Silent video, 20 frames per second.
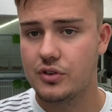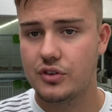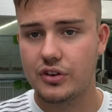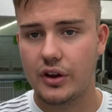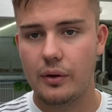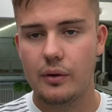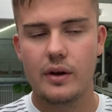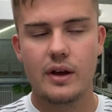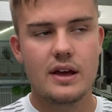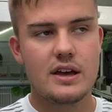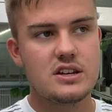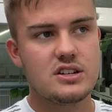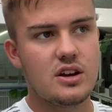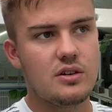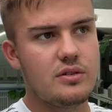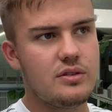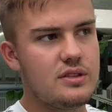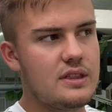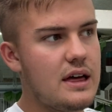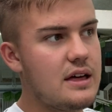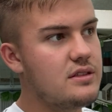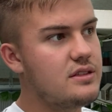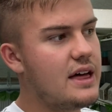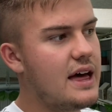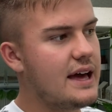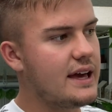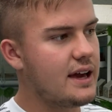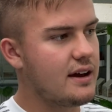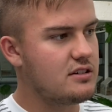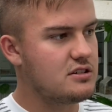So
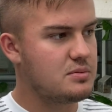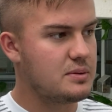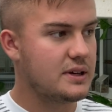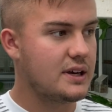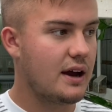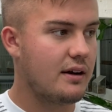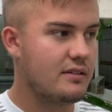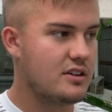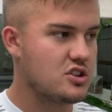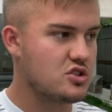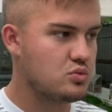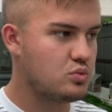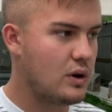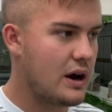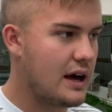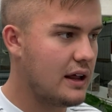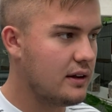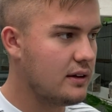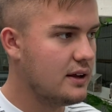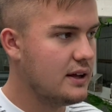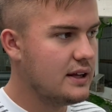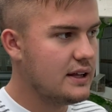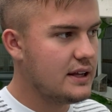they're going to be going as well,